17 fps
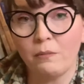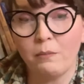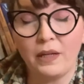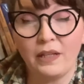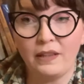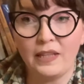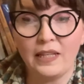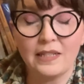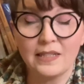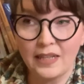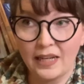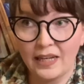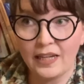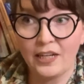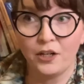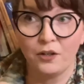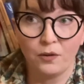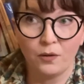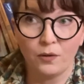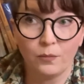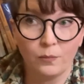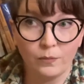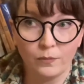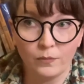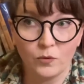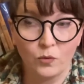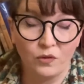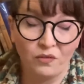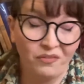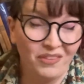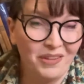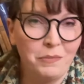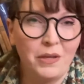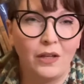but the entire sort of
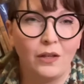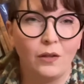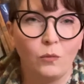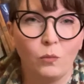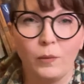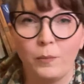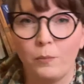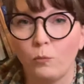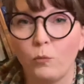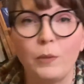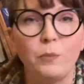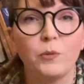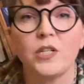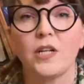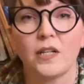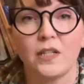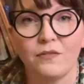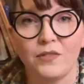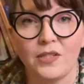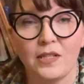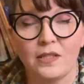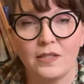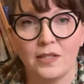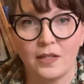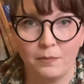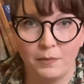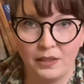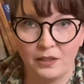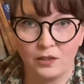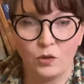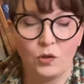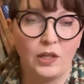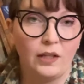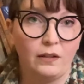female reproductive system,
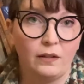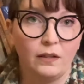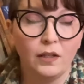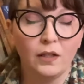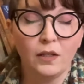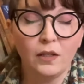including